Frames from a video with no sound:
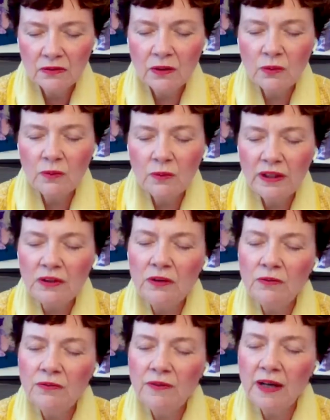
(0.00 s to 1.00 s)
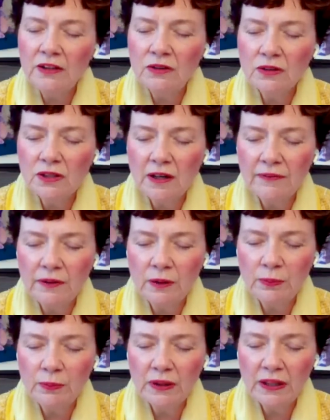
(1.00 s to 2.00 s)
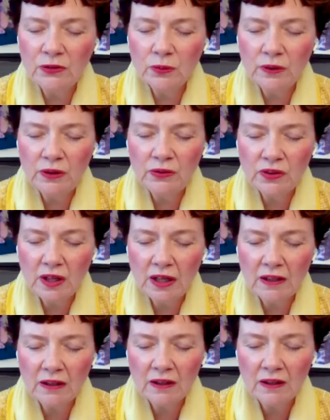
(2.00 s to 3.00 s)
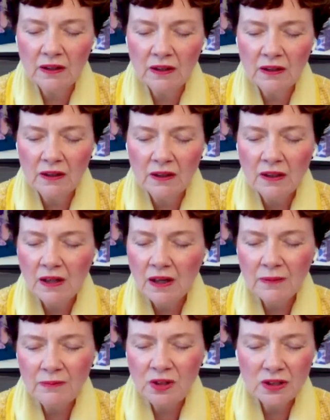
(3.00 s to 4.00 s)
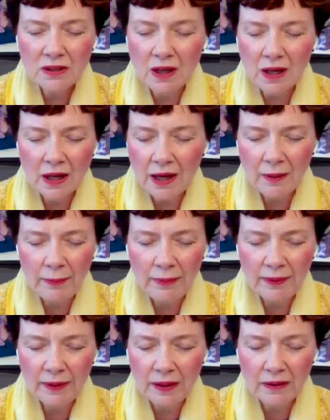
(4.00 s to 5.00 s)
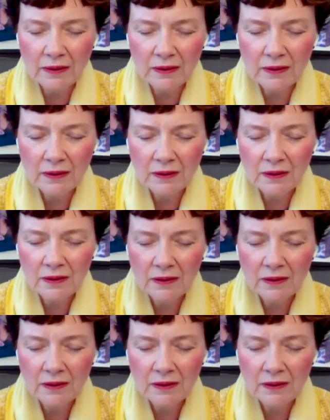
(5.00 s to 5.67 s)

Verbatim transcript: So when you find yourself in a place where you say, I'm just not happy,